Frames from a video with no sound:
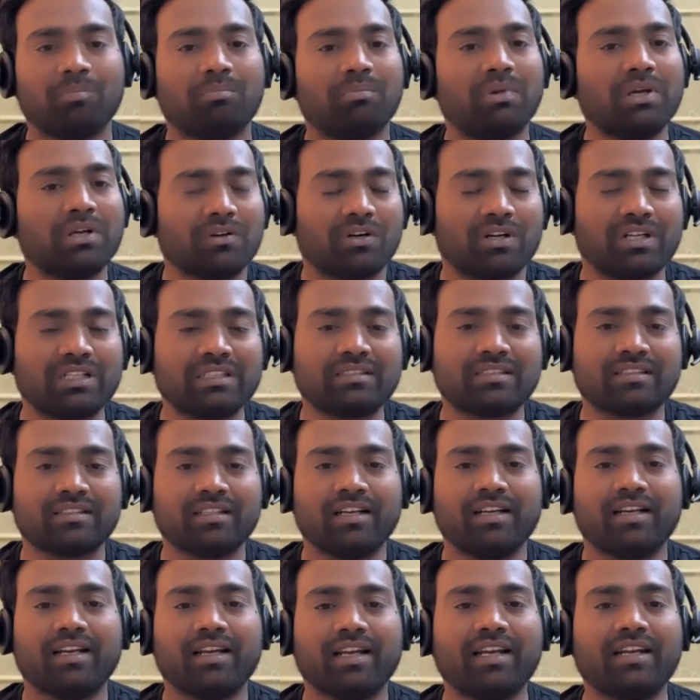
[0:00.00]
Because
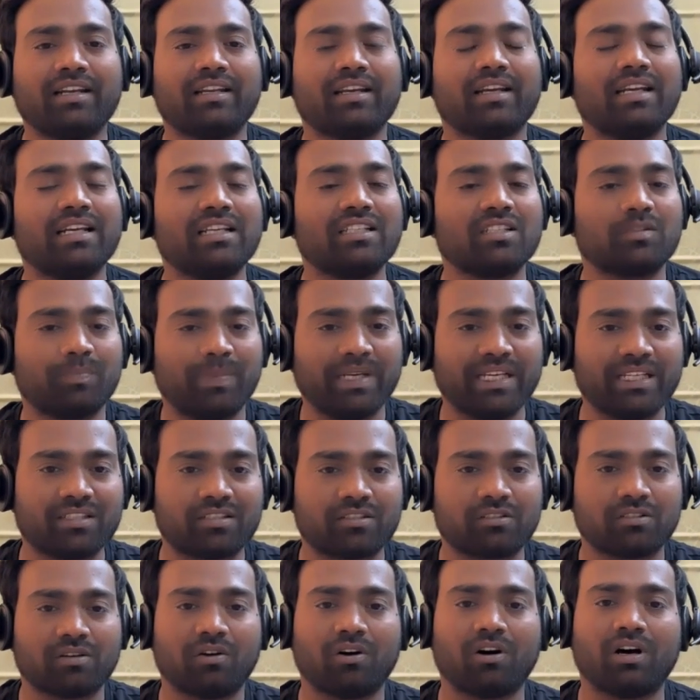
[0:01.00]
it is
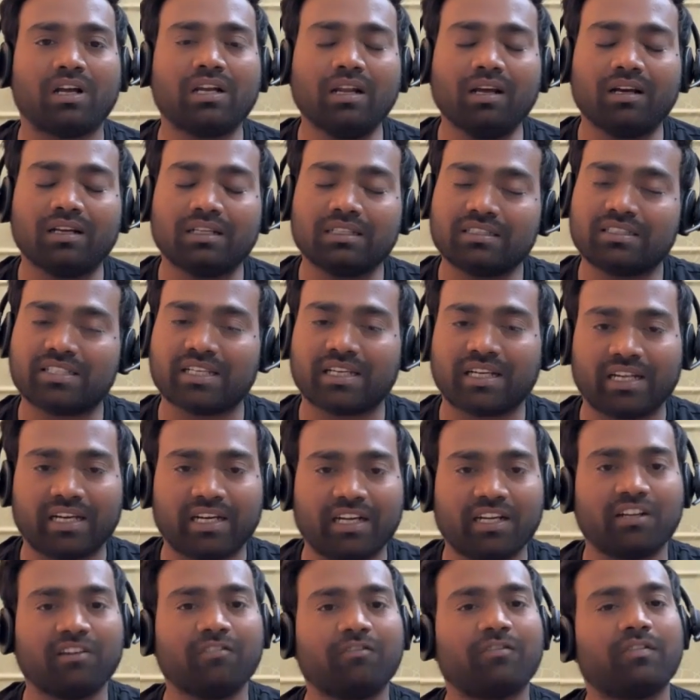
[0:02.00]
based on
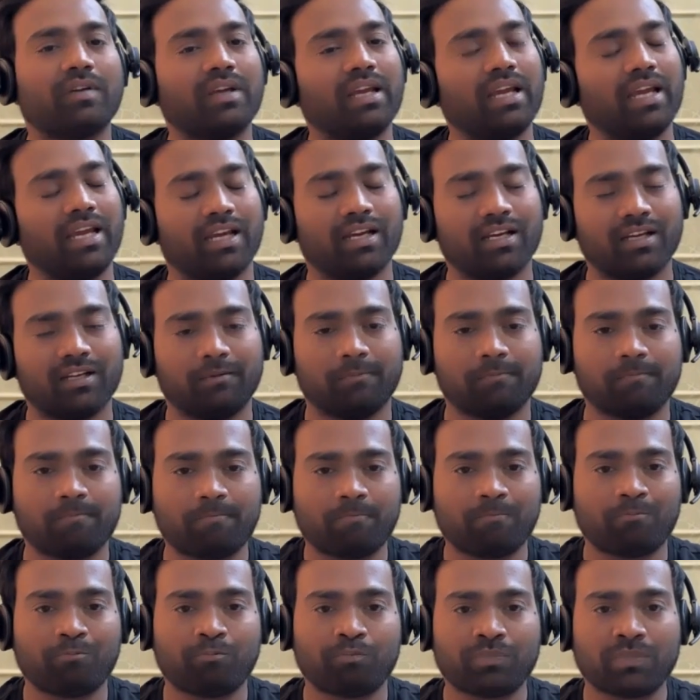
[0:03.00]
generative AI.
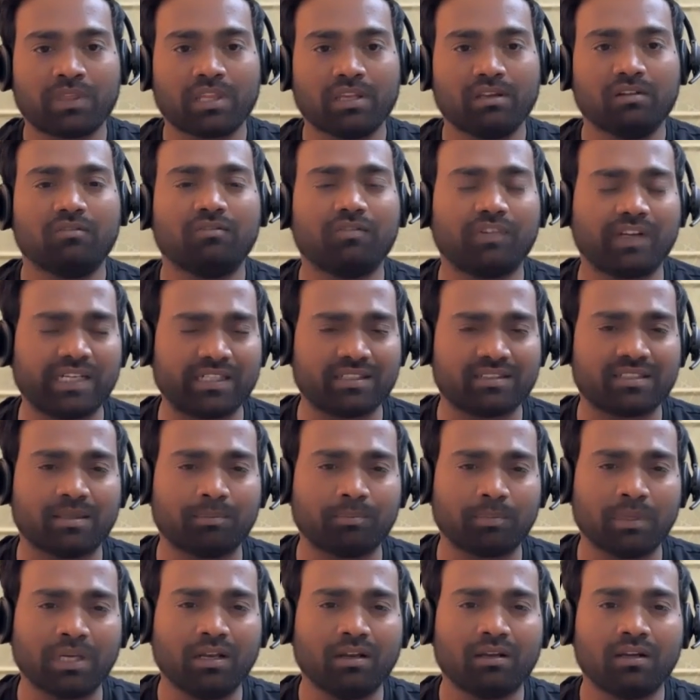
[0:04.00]
For
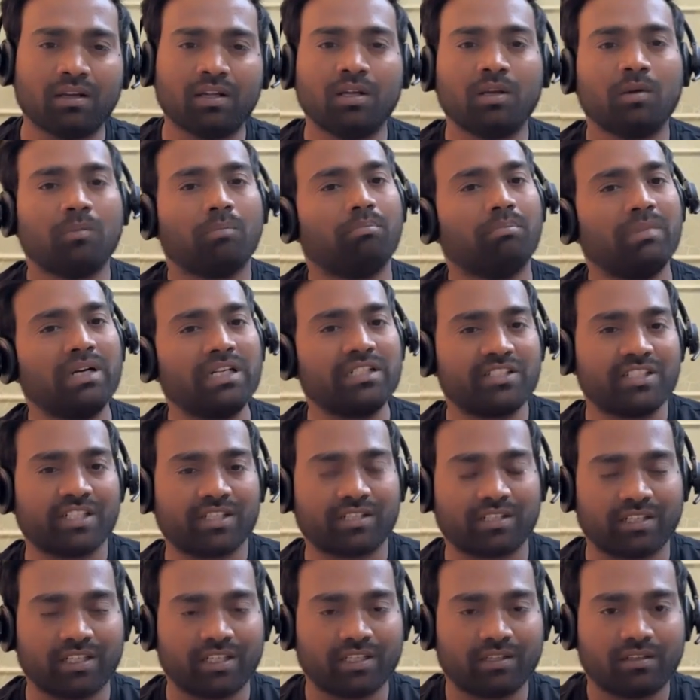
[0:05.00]
example,
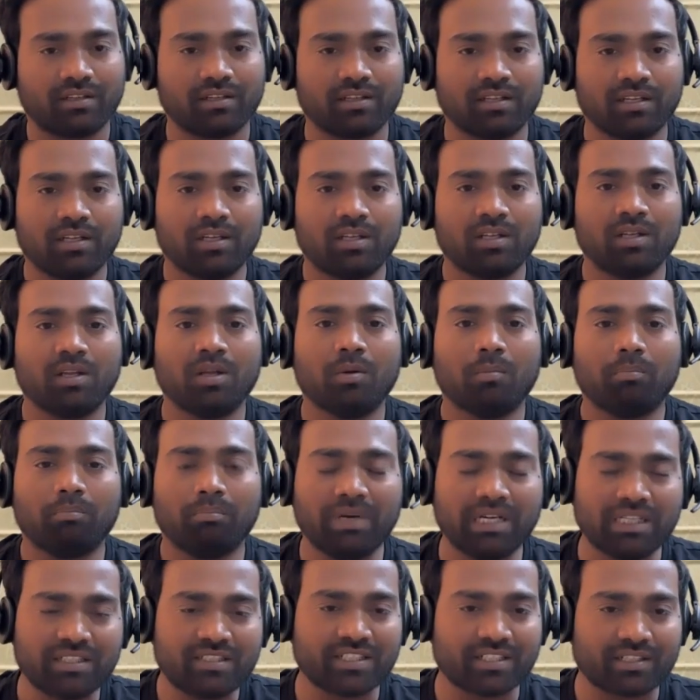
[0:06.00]
Midjourney.
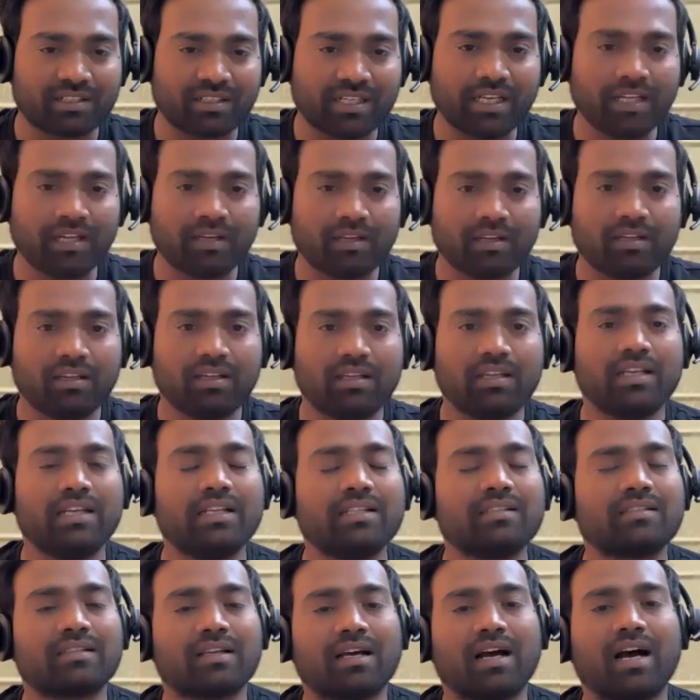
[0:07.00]
Midjourney
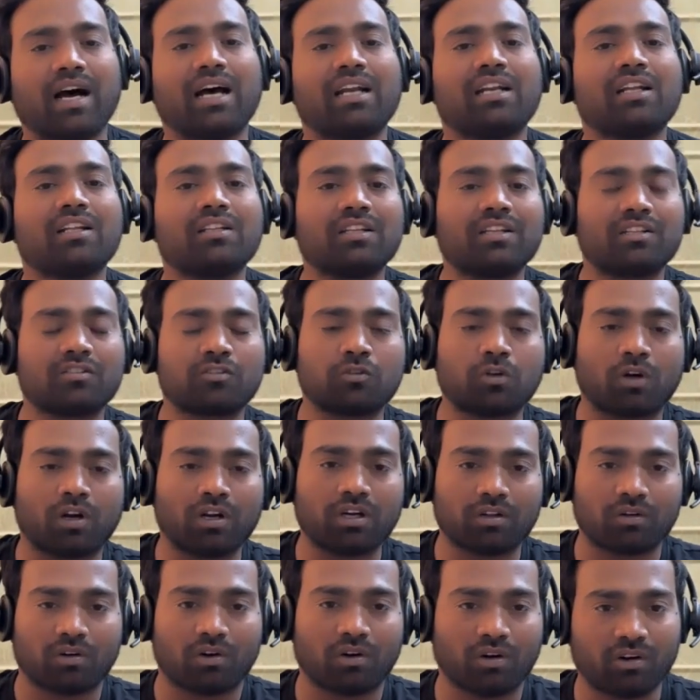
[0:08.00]
is another
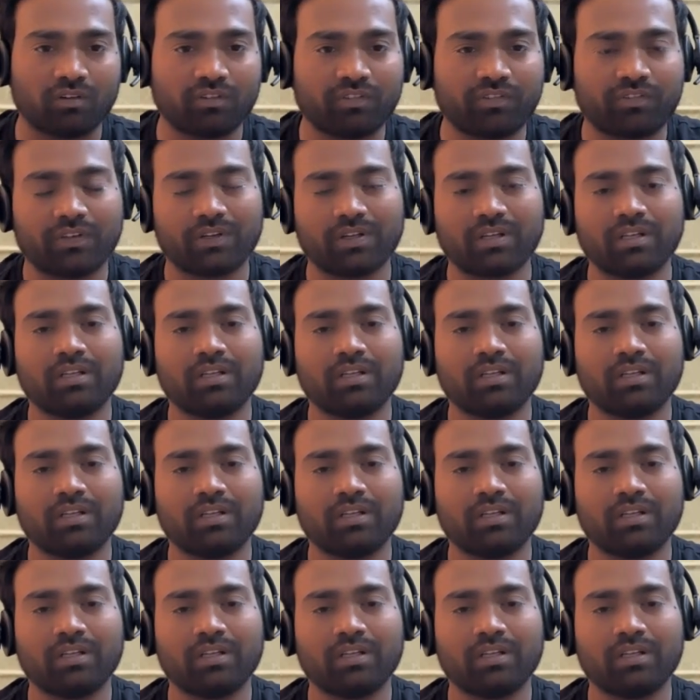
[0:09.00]
sort of